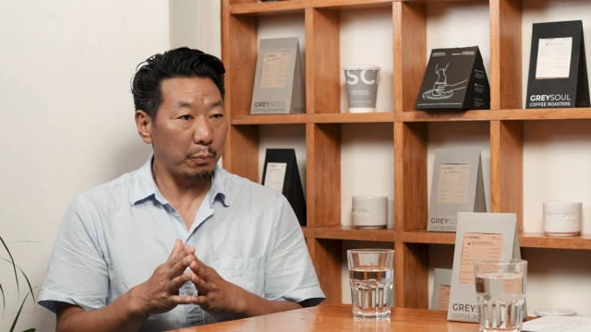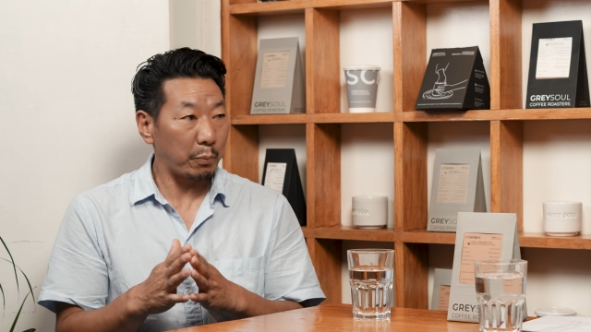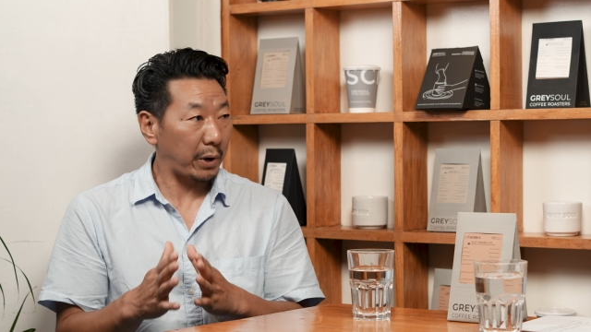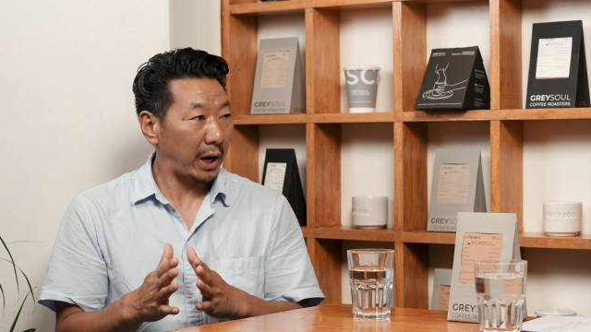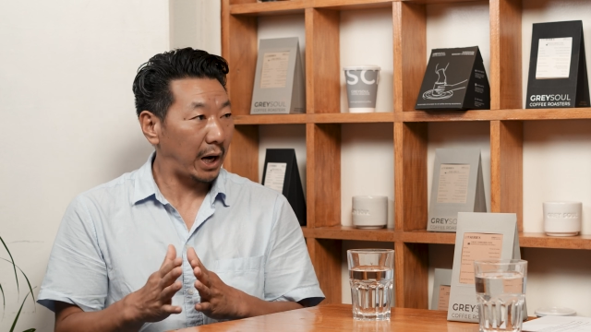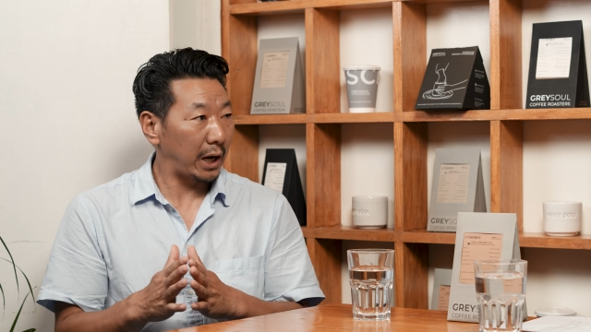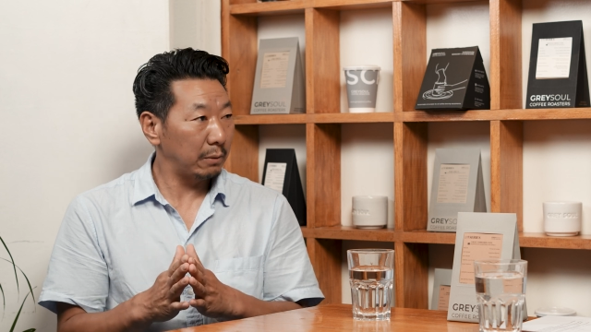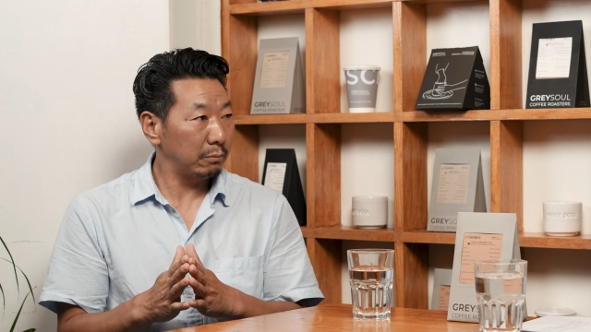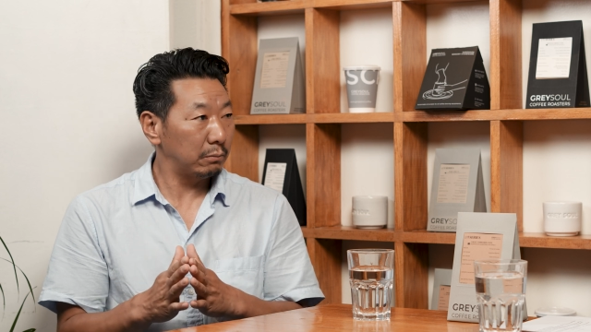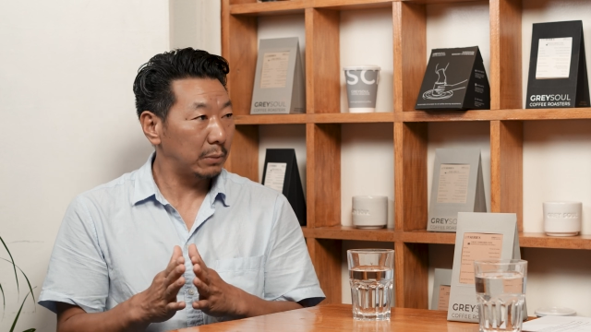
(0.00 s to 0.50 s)

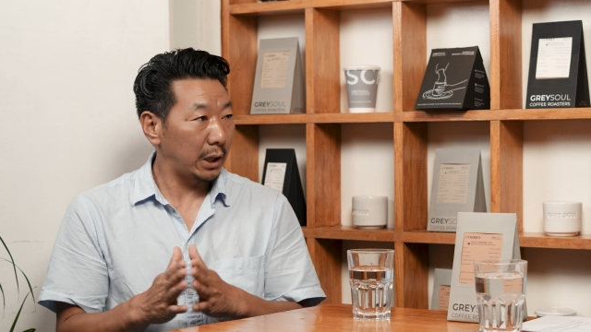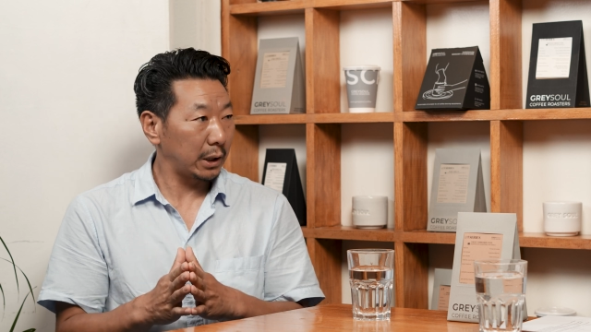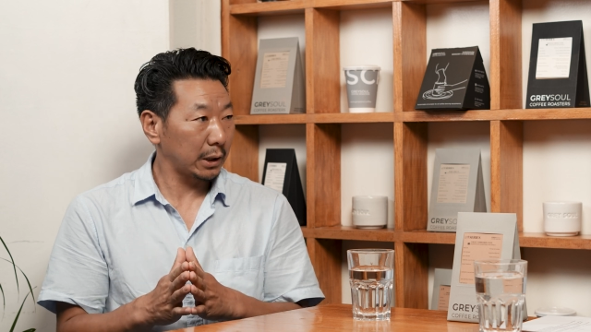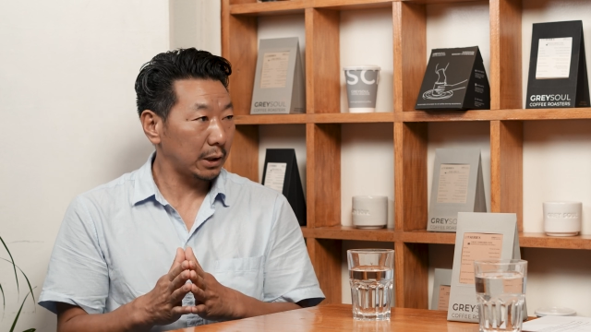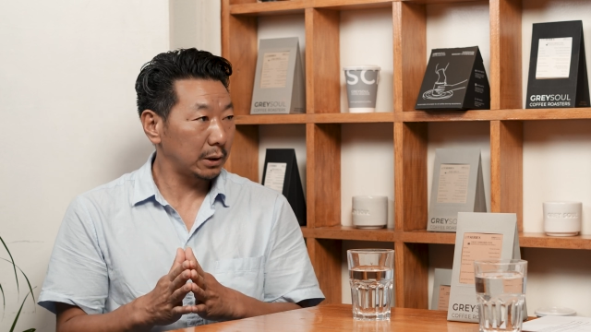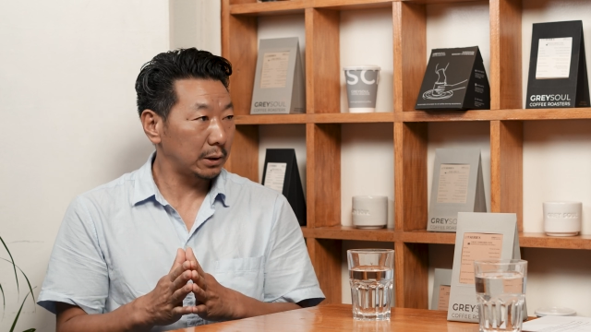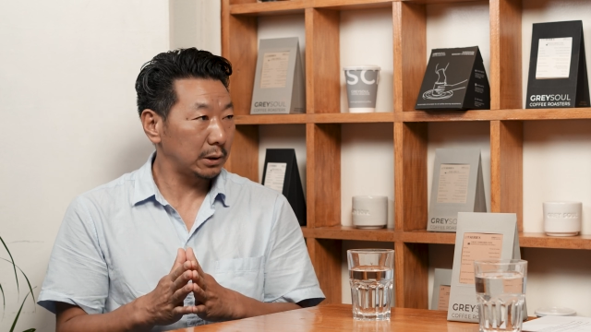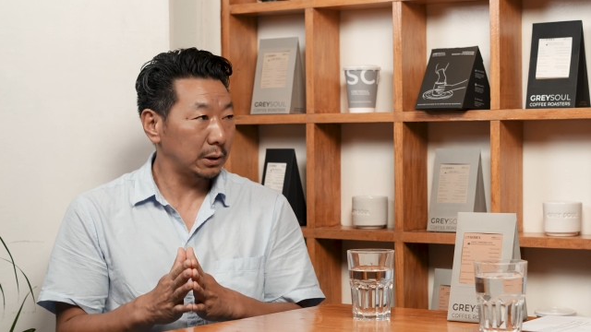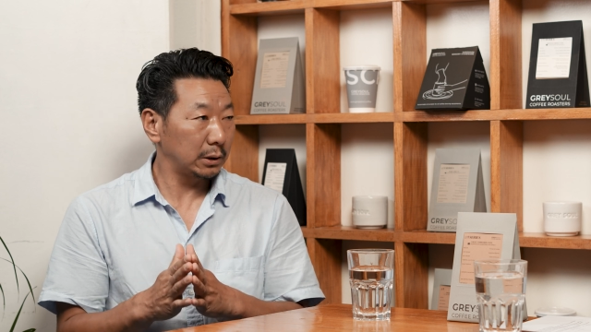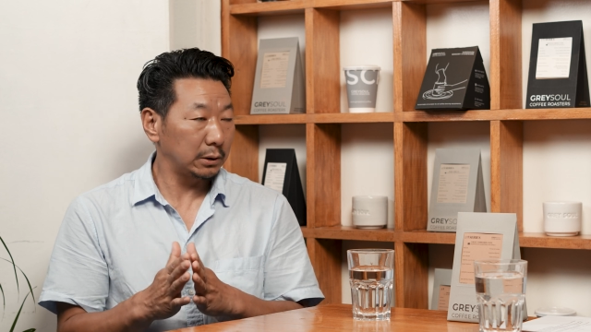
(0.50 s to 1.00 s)
prime
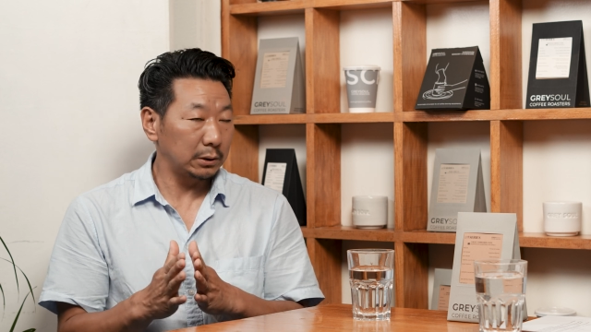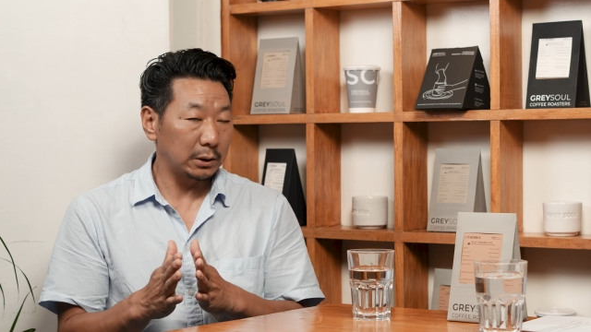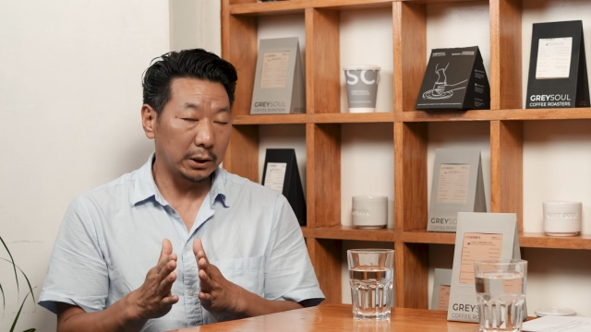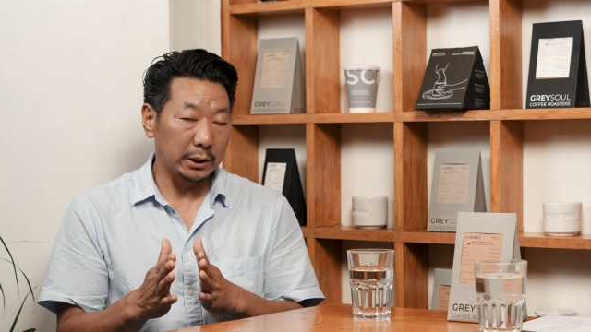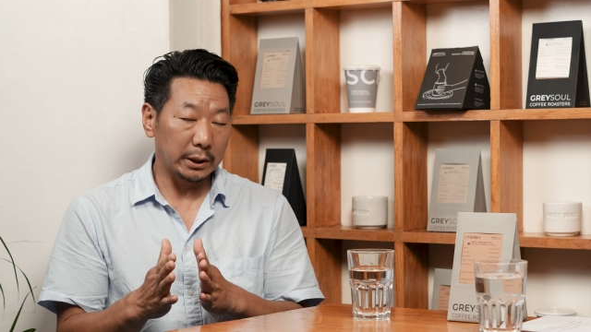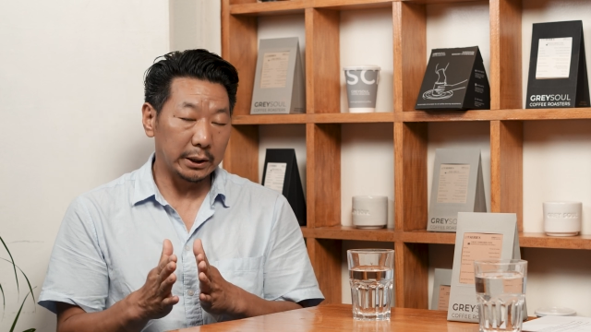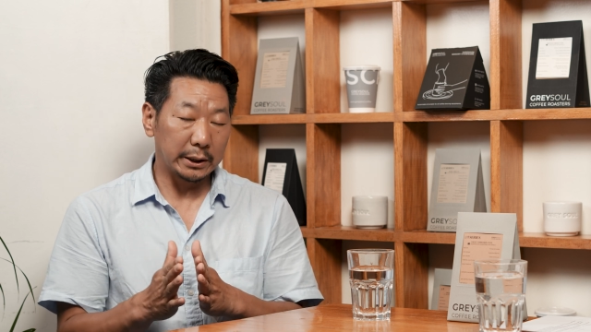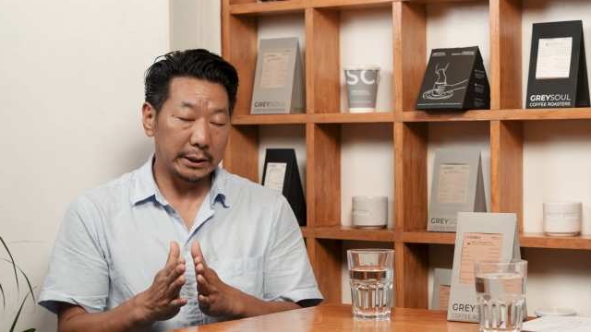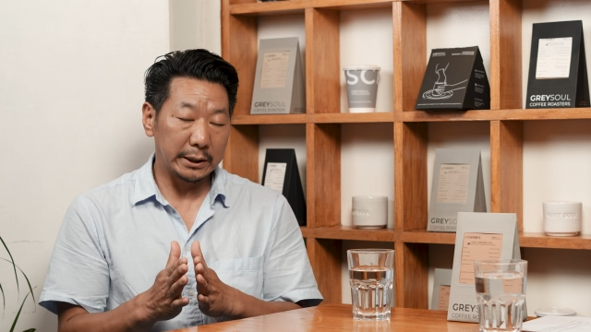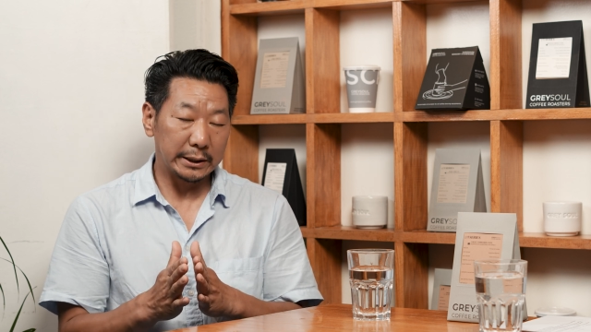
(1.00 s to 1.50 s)
market in
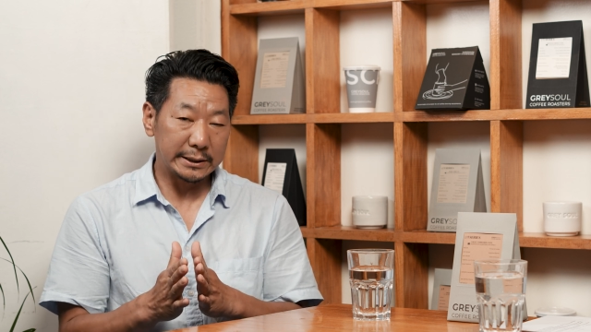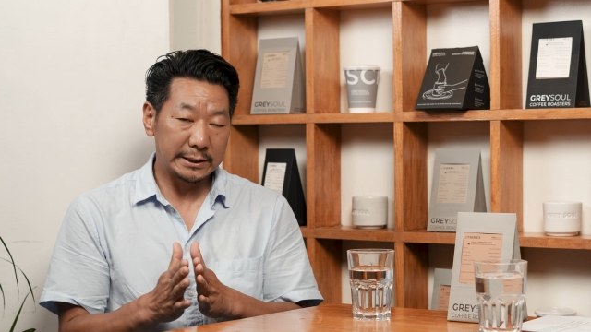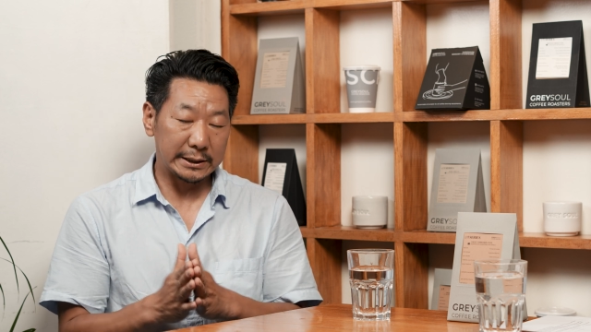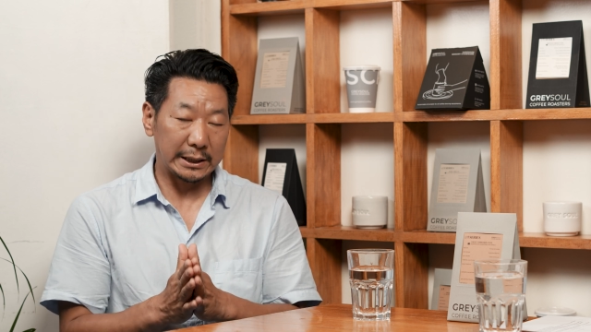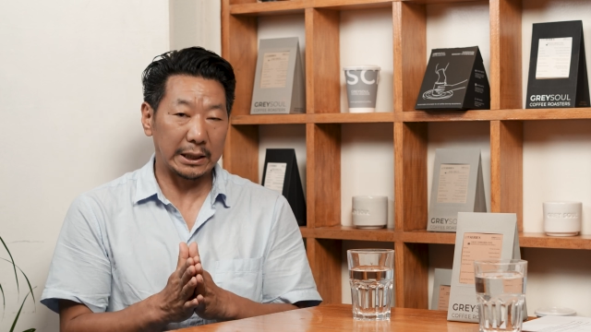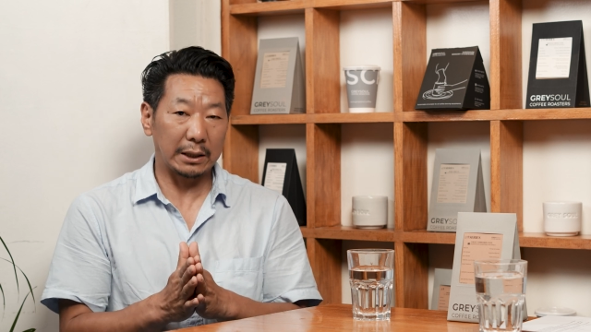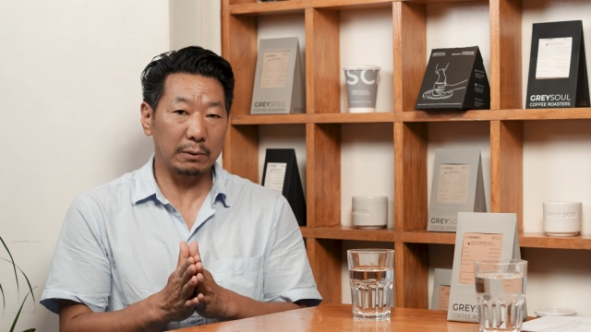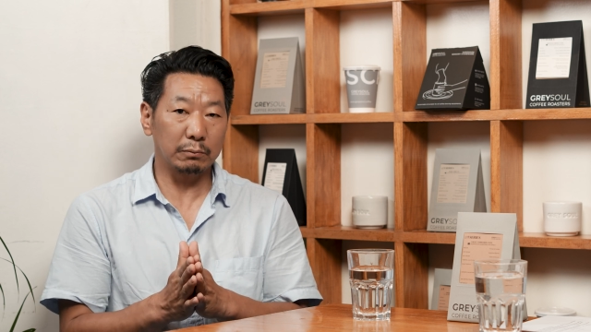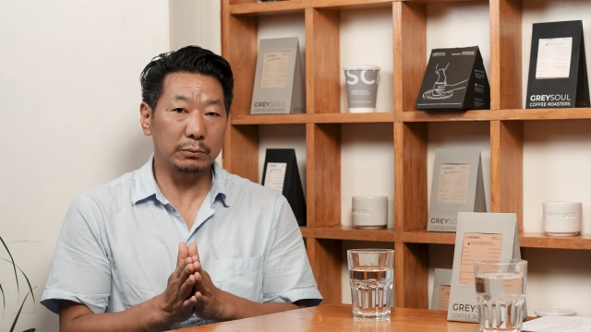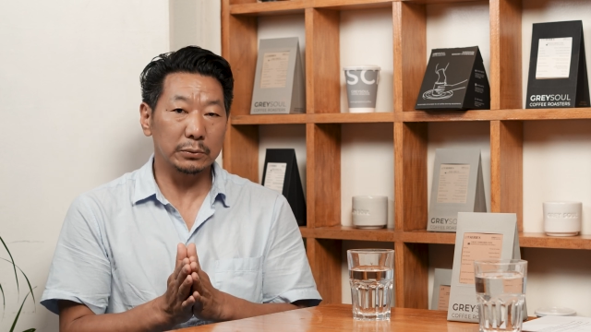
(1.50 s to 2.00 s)

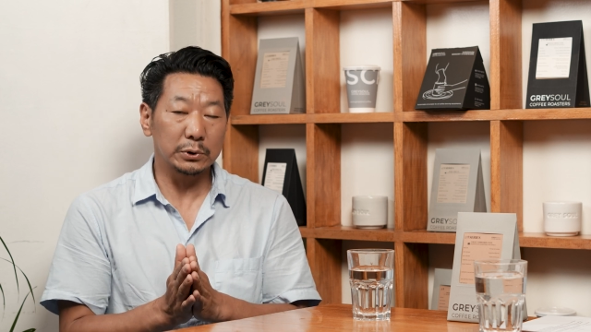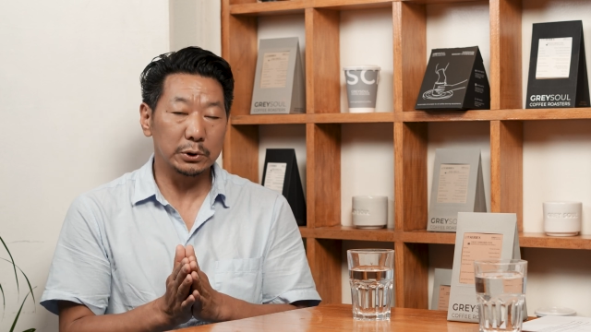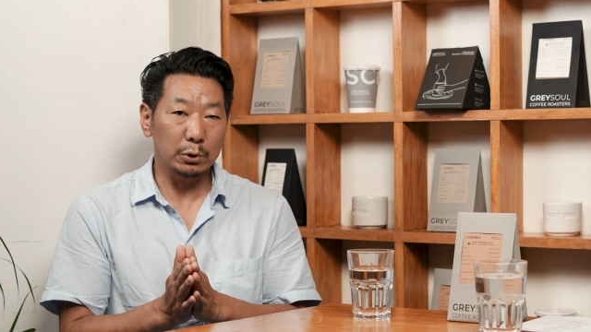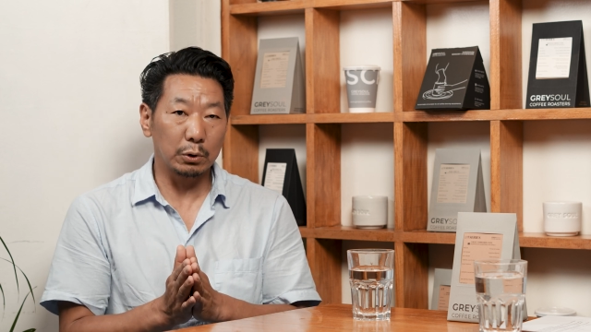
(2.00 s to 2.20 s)
Sikkim.